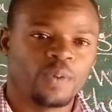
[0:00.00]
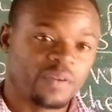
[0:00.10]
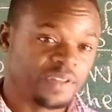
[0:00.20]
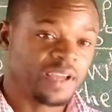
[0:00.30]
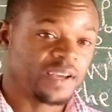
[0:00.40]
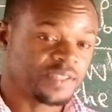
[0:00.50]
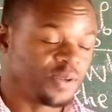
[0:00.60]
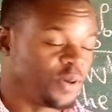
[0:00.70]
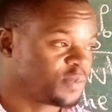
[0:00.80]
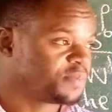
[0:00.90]
One of the gas
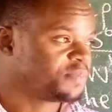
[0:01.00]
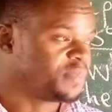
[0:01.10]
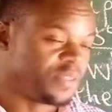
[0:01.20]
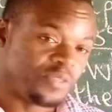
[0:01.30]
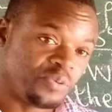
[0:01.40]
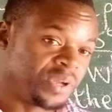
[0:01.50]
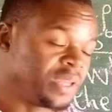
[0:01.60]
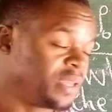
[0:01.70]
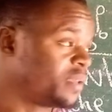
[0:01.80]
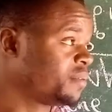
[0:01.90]
laws, the
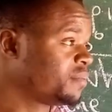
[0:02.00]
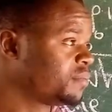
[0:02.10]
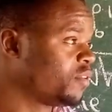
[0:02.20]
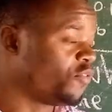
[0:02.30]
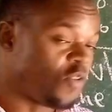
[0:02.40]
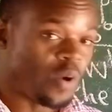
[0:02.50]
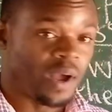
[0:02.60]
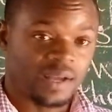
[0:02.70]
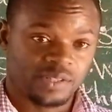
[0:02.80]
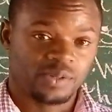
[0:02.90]
three or
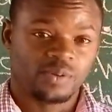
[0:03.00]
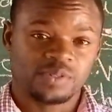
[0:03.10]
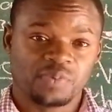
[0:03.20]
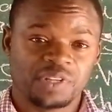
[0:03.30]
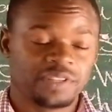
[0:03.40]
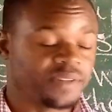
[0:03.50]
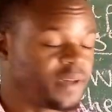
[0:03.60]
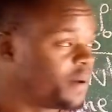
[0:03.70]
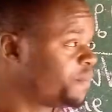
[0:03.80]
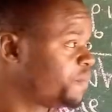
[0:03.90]
four gas laws which are
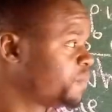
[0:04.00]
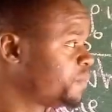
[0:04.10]
there.